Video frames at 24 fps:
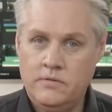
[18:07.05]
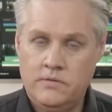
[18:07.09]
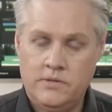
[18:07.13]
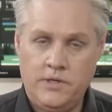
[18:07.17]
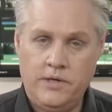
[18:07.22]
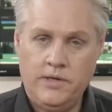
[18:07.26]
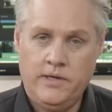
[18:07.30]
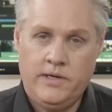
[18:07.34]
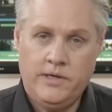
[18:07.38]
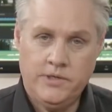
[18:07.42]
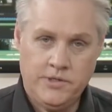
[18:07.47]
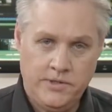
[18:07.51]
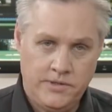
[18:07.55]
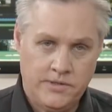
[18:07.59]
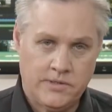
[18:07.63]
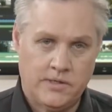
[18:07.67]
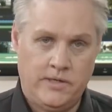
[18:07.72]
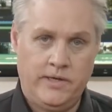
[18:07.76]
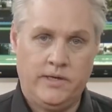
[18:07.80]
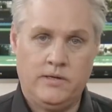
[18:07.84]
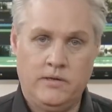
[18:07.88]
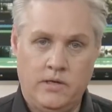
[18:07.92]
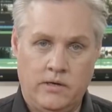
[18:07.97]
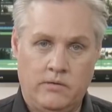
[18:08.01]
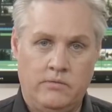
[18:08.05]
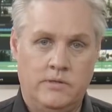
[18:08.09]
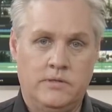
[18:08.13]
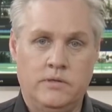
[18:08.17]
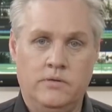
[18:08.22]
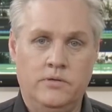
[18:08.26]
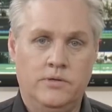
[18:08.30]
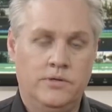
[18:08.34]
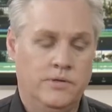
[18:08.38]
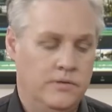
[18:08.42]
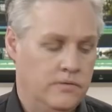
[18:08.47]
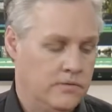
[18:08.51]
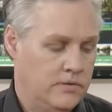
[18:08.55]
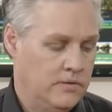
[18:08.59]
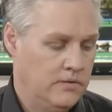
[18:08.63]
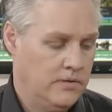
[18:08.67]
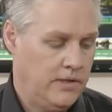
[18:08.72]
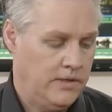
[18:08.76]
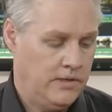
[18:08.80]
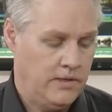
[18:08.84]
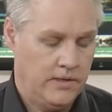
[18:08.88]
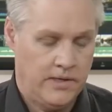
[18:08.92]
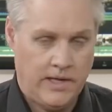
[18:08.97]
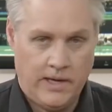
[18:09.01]
So you can actually select lower resolutions
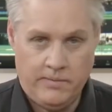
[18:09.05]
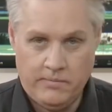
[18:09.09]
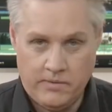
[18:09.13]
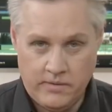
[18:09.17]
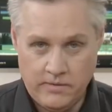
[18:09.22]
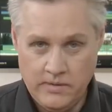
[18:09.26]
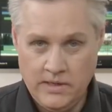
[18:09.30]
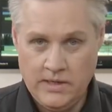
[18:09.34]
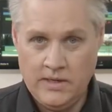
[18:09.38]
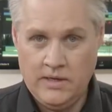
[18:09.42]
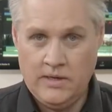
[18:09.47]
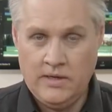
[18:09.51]
in the camera.